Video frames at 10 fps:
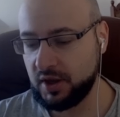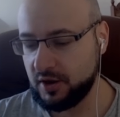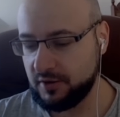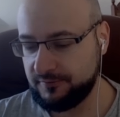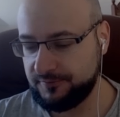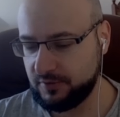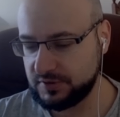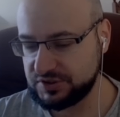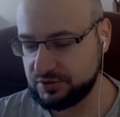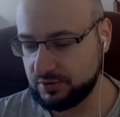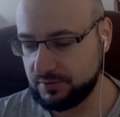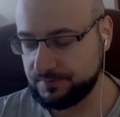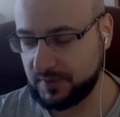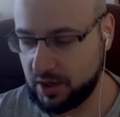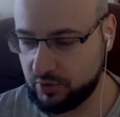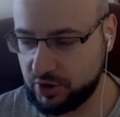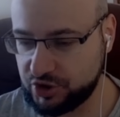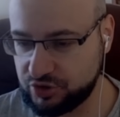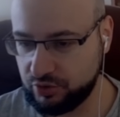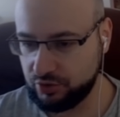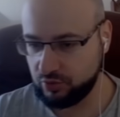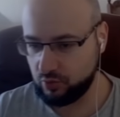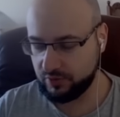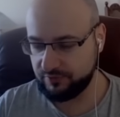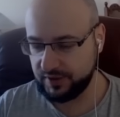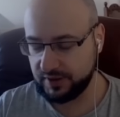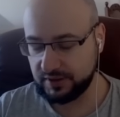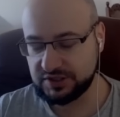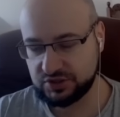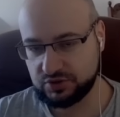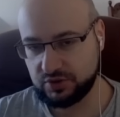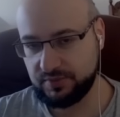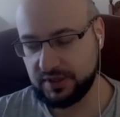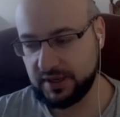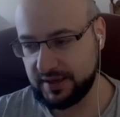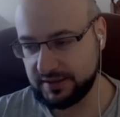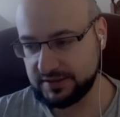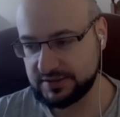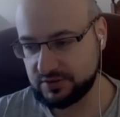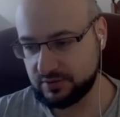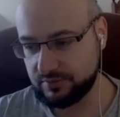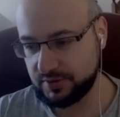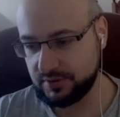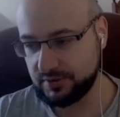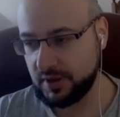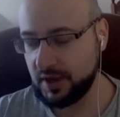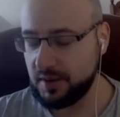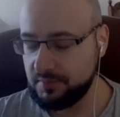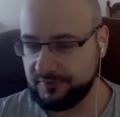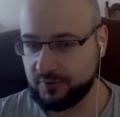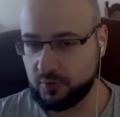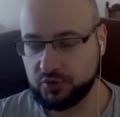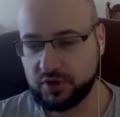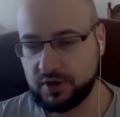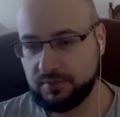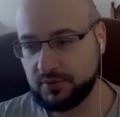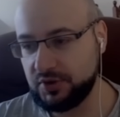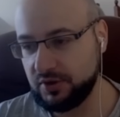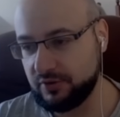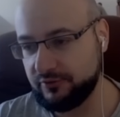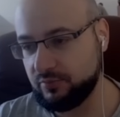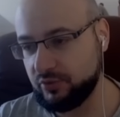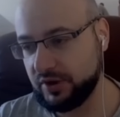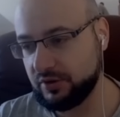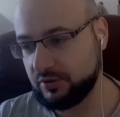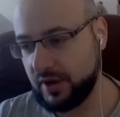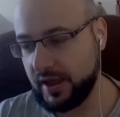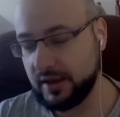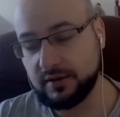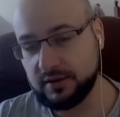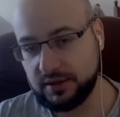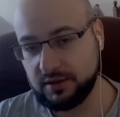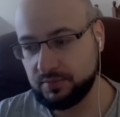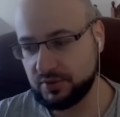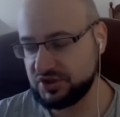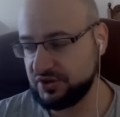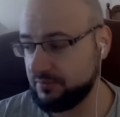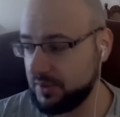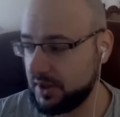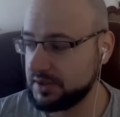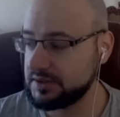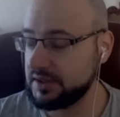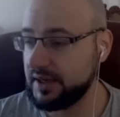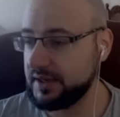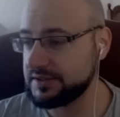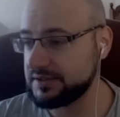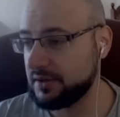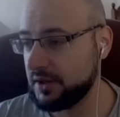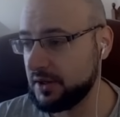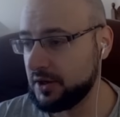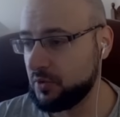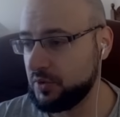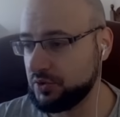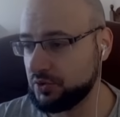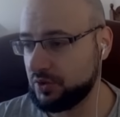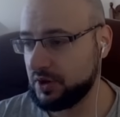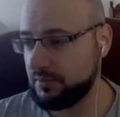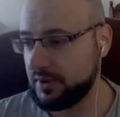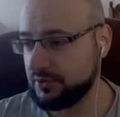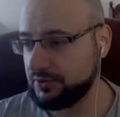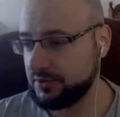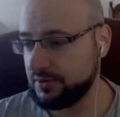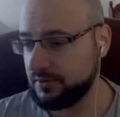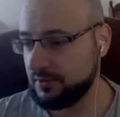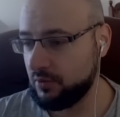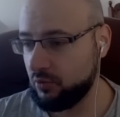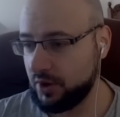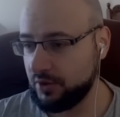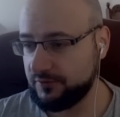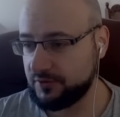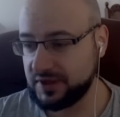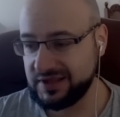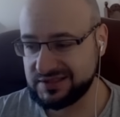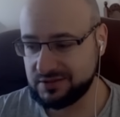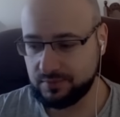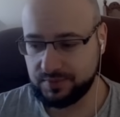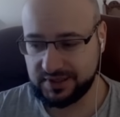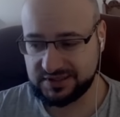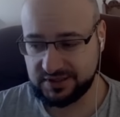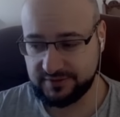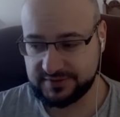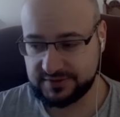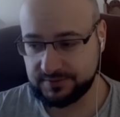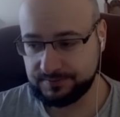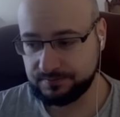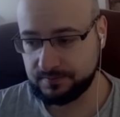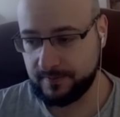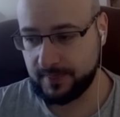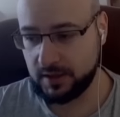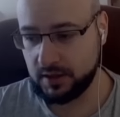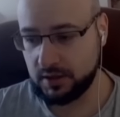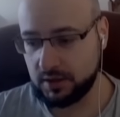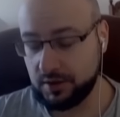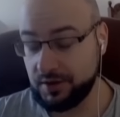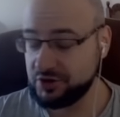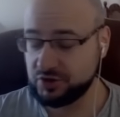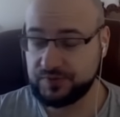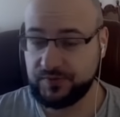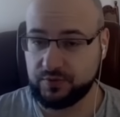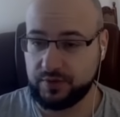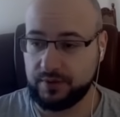First though, I wanna show you one thing. This is gonna be a Lightning Storm build. Before we talk about the Earthbreaker and the positive bugs it has, we need to talk about one of our keystone passives, Nature's Fury,